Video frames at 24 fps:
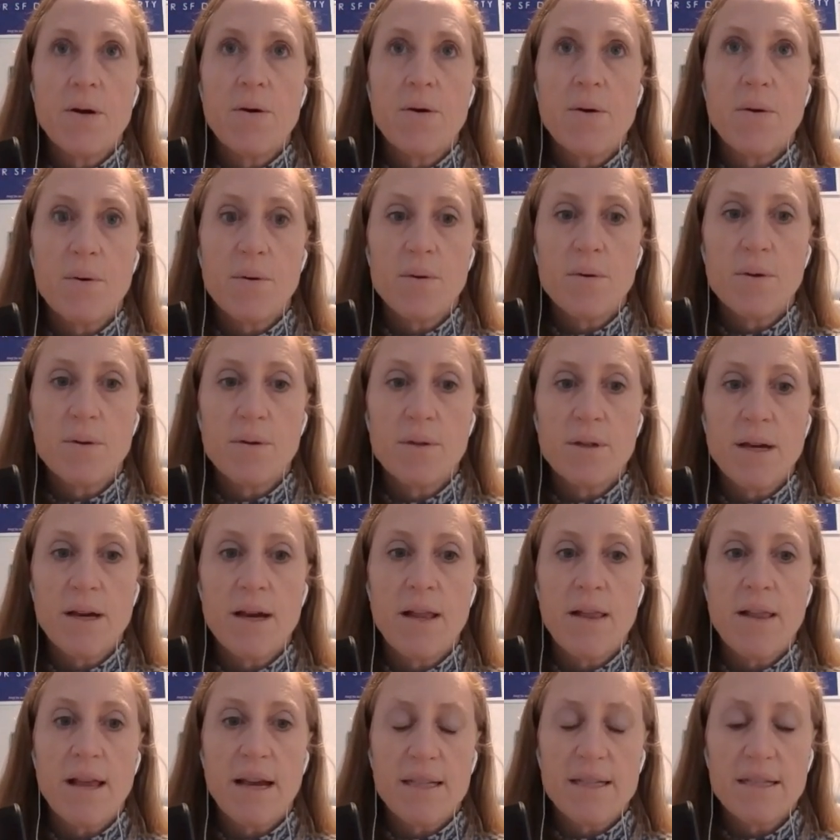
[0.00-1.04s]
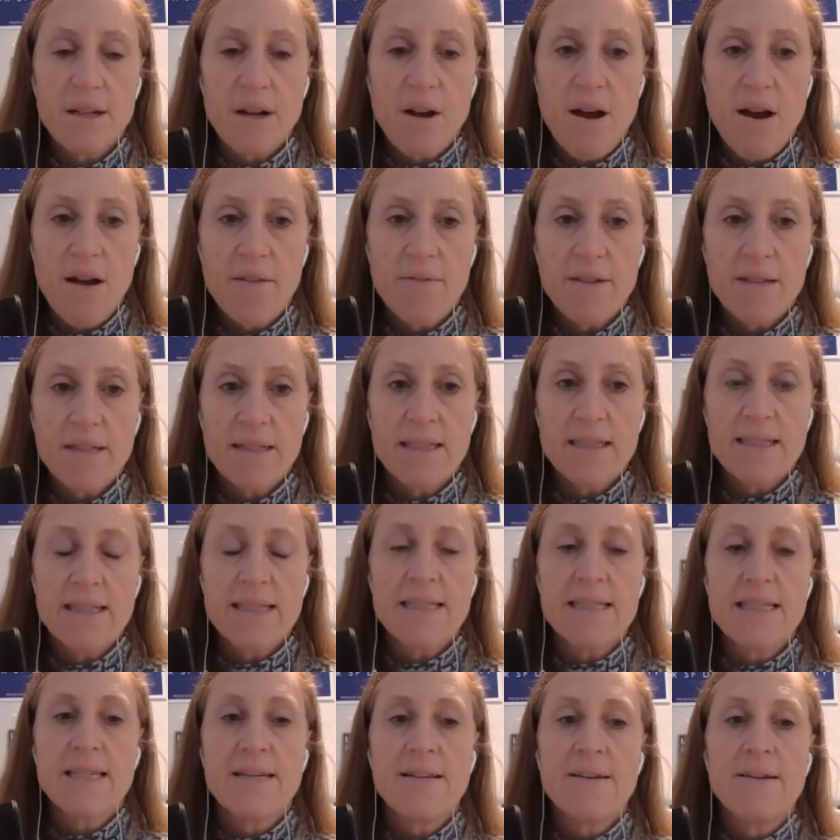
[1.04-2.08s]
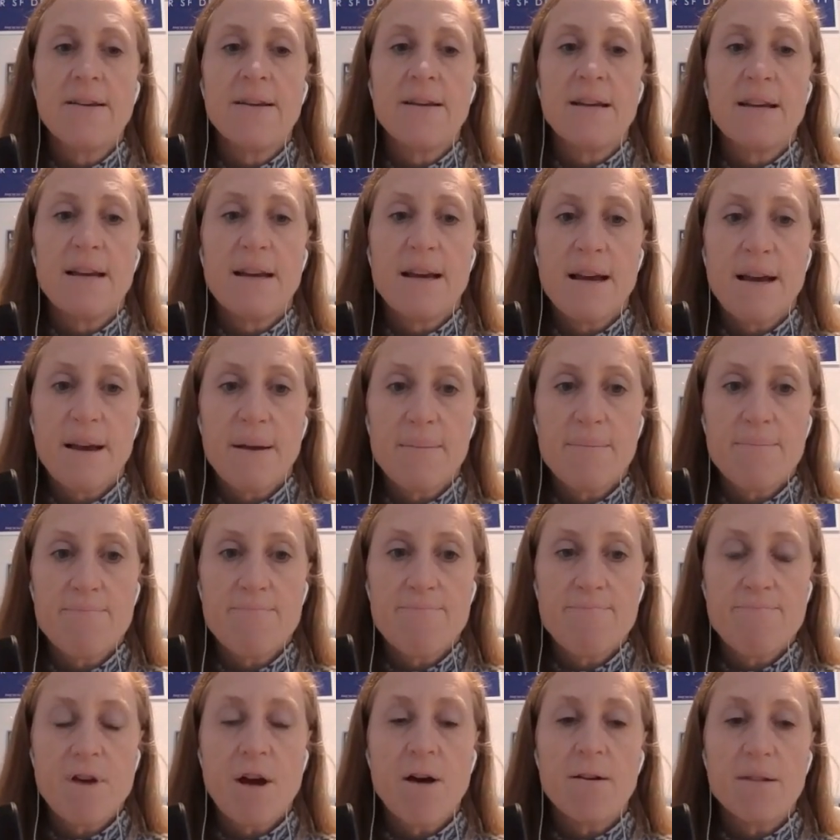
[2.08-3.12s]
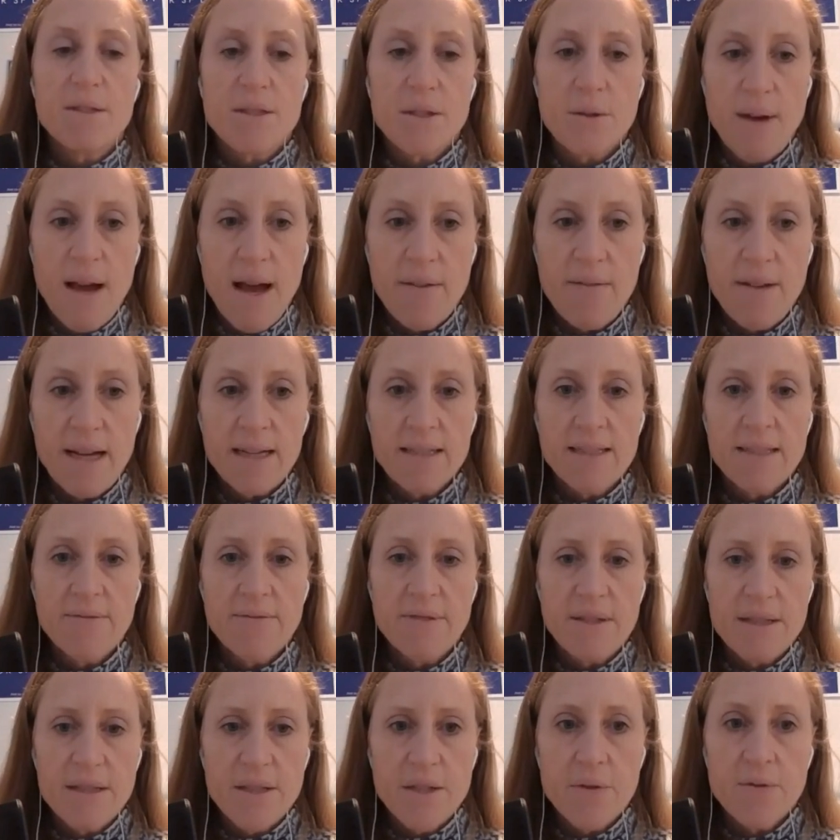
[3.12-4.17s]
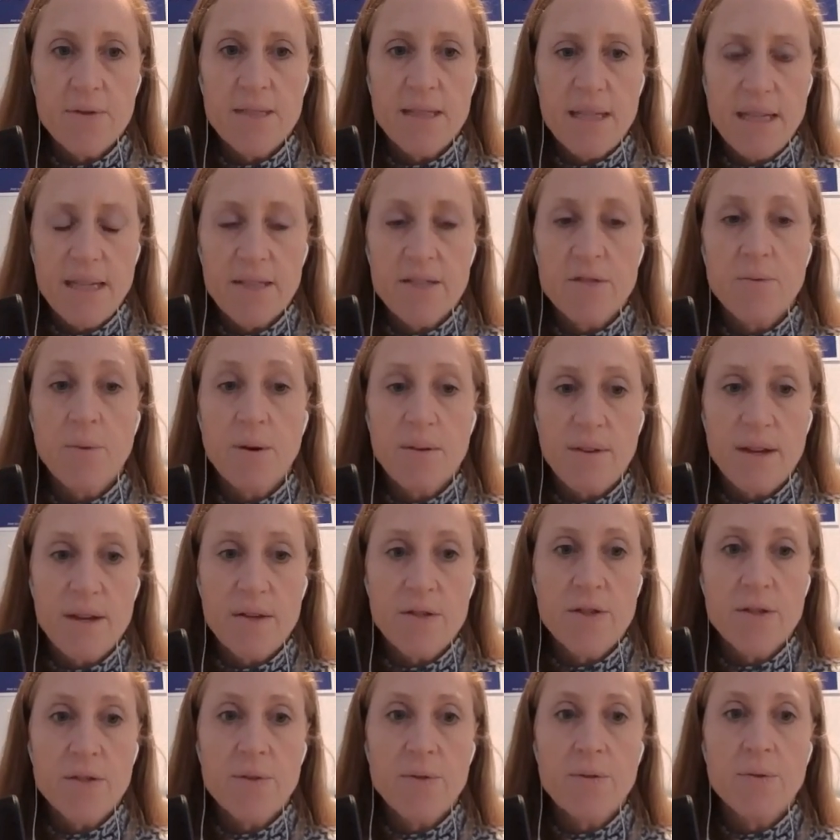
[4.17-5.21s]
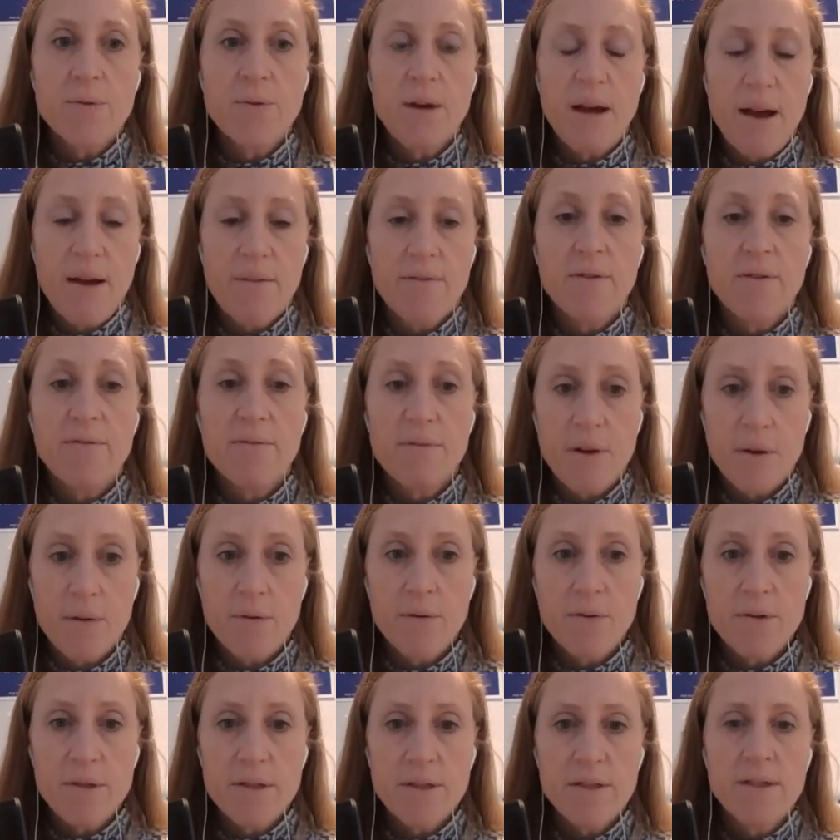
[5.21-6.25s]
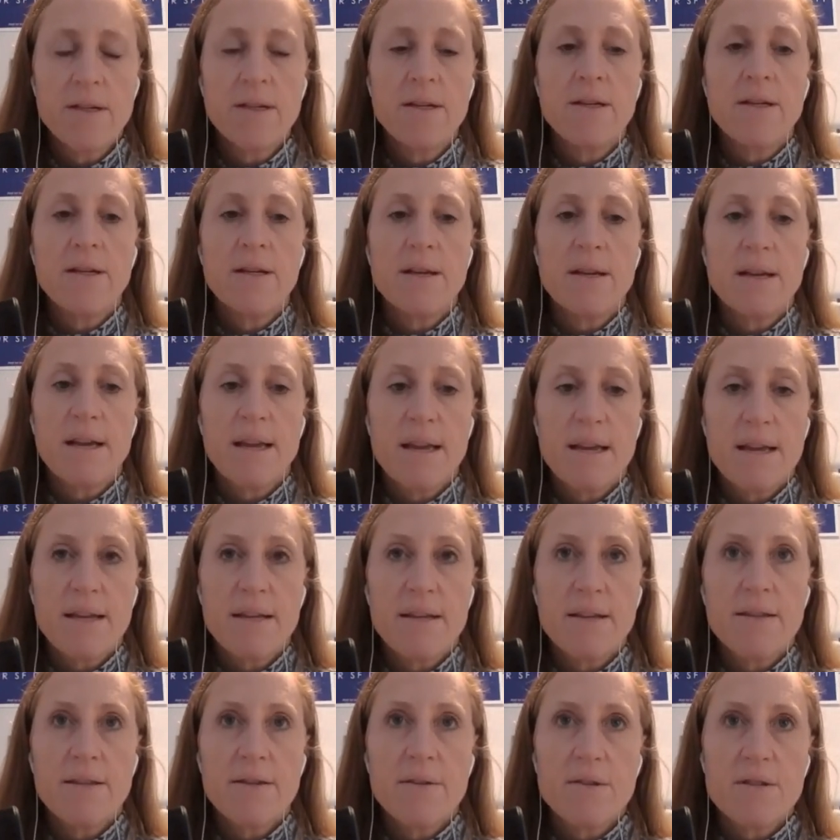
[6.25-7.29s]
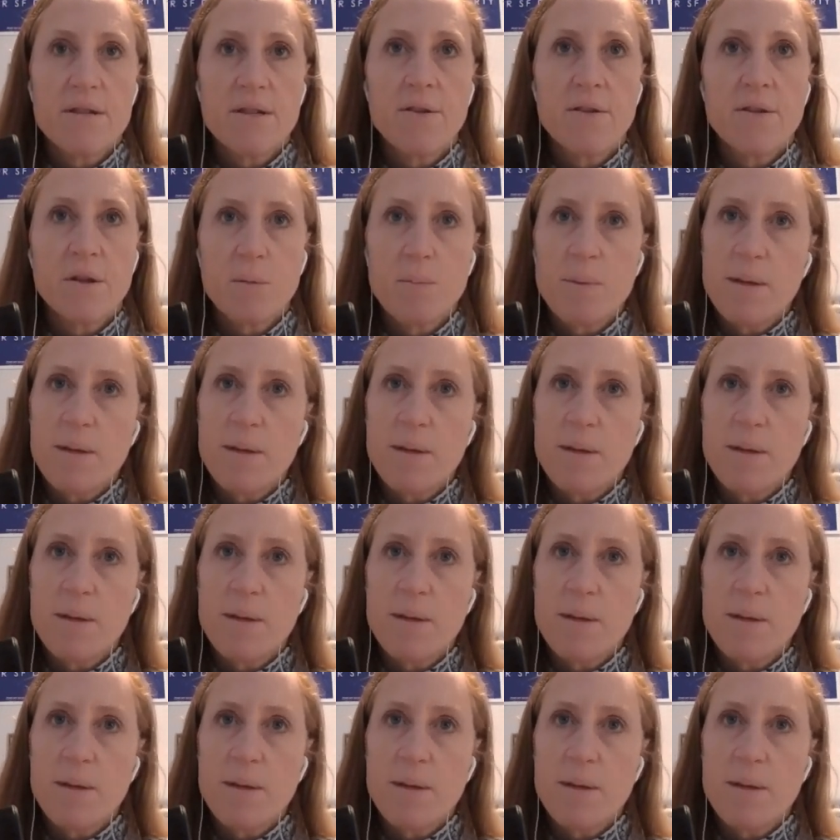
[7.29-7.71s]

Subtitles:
hold elected office also have ex officio seats where they do have a vote. And those include